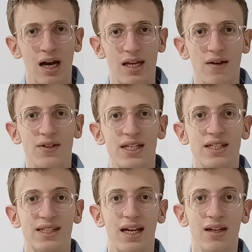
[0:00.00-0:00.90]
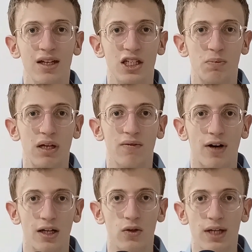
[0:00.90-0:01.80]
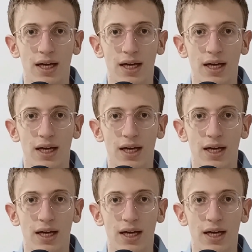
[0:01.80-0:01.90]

And ever since then, it's been valued